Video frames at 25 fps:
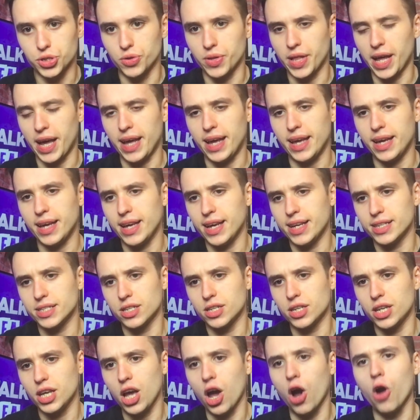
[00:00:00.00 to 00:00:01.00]
That it isn't
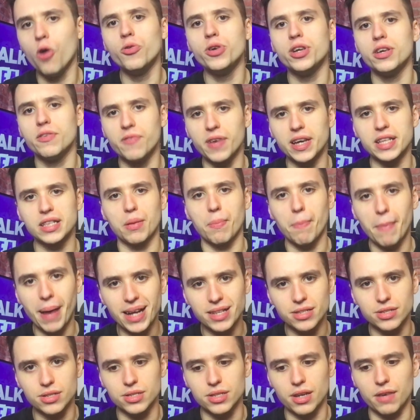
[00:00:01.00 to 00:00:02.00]
the only thing that
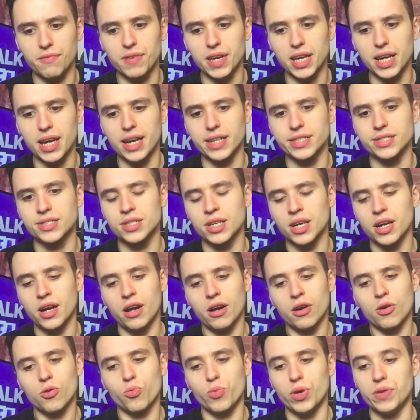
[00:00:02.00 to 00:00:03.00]
matters. I think as
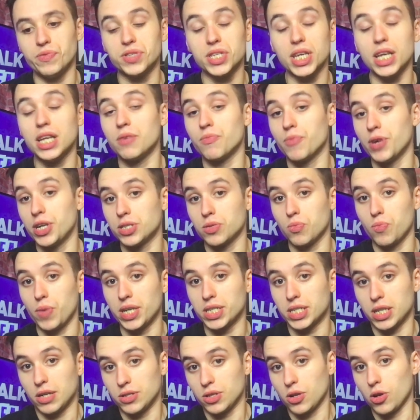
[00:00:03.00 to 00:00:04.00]
we've seen in recent weeks,
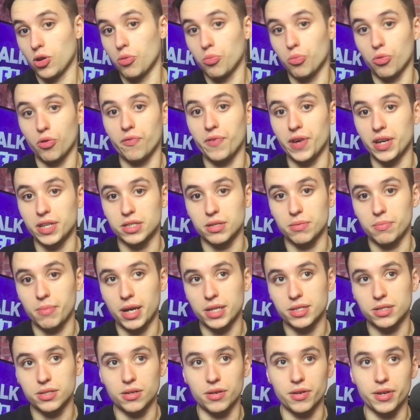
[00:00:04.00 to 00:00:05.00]
there's a lot more things that
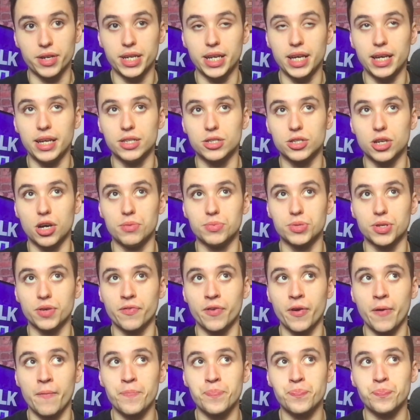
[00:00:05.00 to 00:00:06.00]
matter in terms of
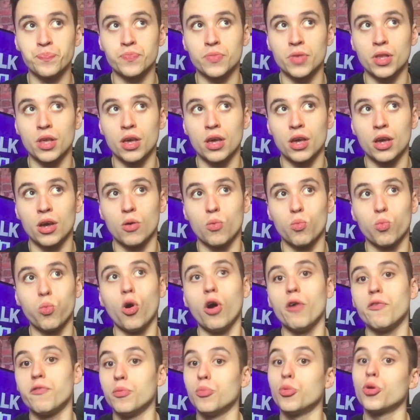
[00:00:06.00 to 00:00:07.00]
what a
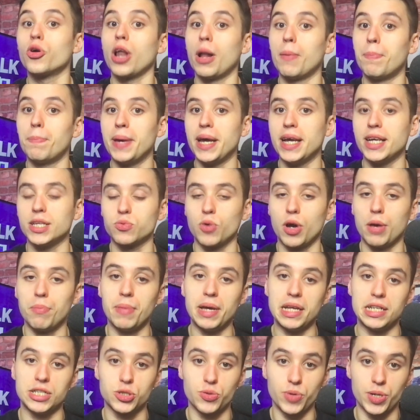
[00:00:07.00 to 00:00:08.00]
football club means, what it
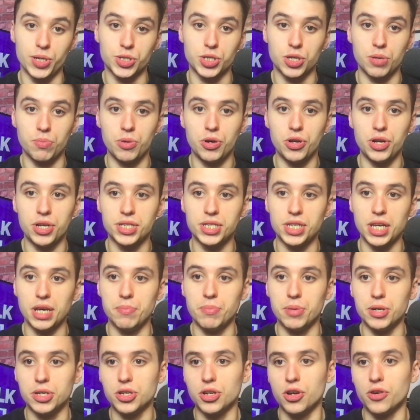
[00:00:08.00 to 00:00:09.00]
means to its community.
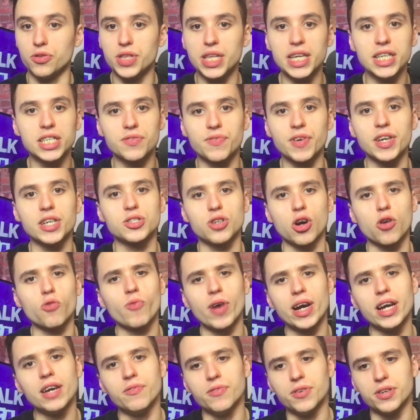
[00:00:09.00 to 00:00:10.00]
But, you know, these things are
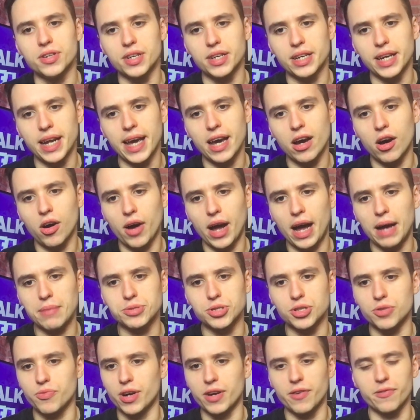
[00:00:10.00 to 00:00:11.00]
relevant, and they are
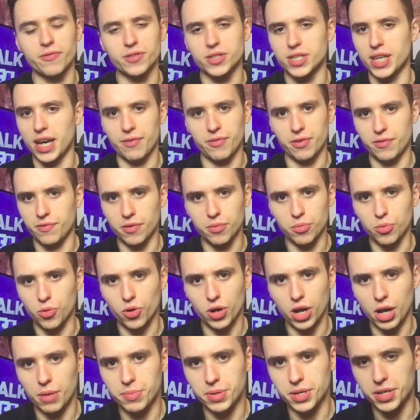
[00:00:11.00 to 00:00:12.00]
absolutely relevant to every football
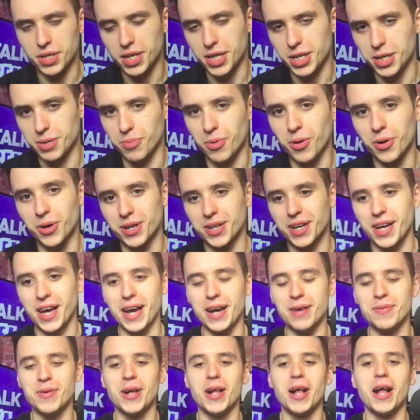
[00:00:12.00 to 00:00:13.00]
club in the modern
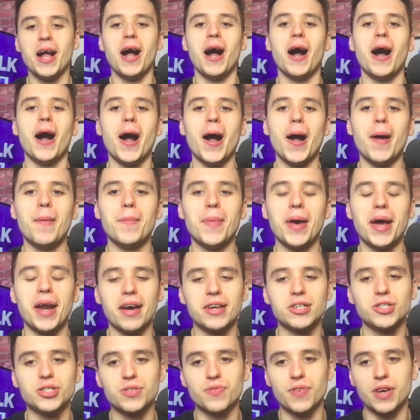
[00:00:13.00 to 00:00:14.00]
game. And I
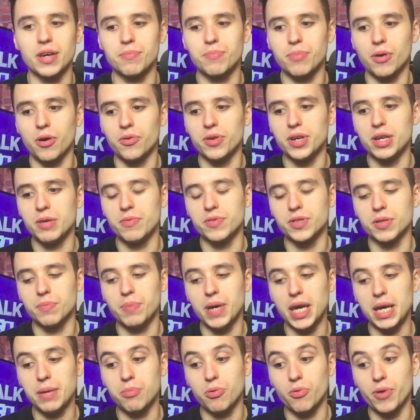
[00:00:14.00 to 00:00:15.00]
just think Boehly, with the
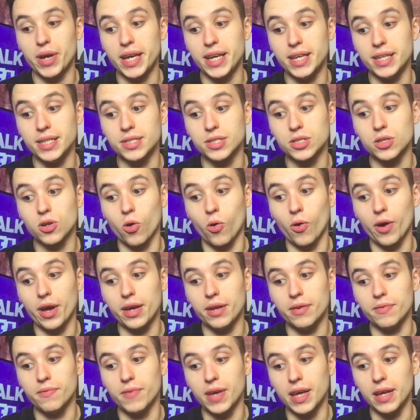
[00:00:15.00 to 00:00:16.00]
people he's got
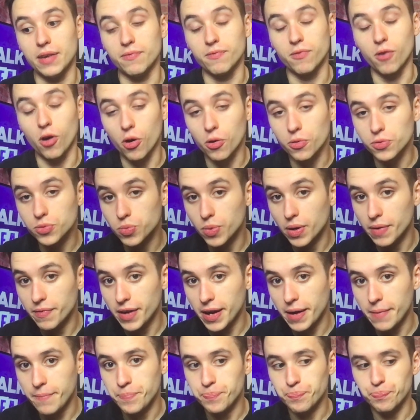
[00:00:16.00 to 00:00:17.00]
involved with
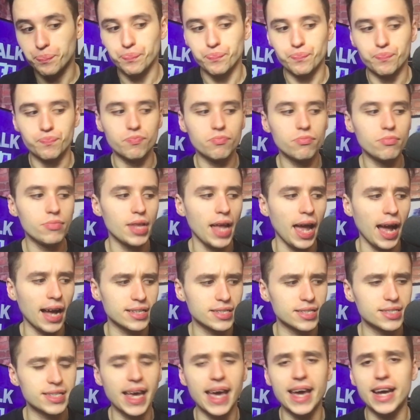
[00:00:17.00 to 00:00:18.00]
it, as I
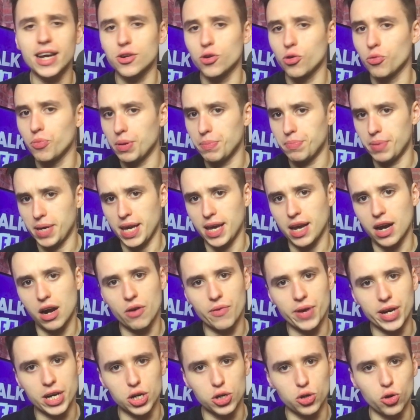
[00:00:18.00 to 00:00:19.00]
say, it can all be PR,
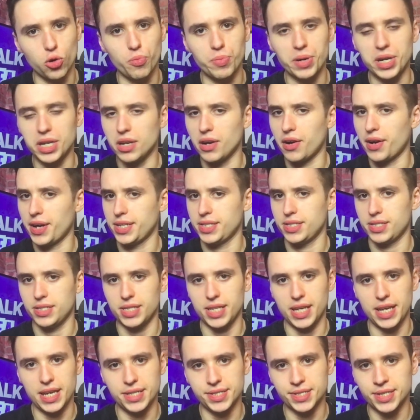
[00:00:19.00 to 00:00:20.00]
it can all be
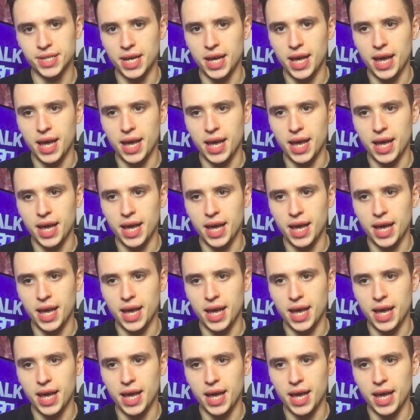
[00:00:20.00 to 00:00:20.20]
niceties.